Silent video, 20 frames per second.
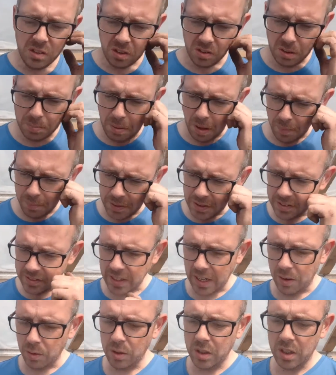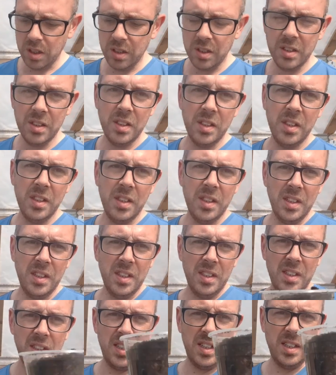So I'm going to pop these out.
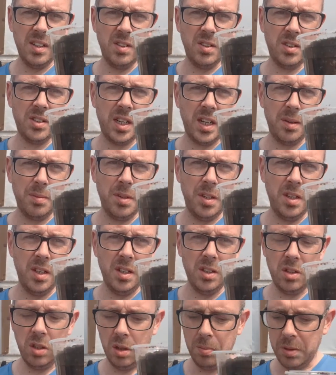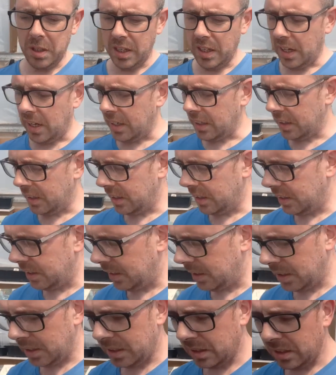I'm going to stick them in the little tubs like that.
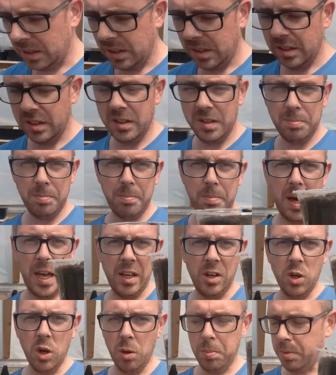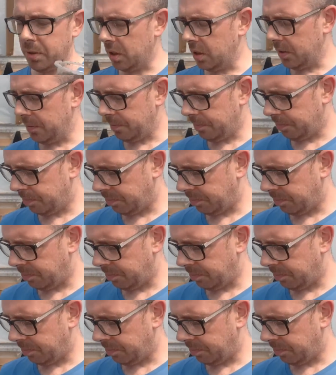Pint cups.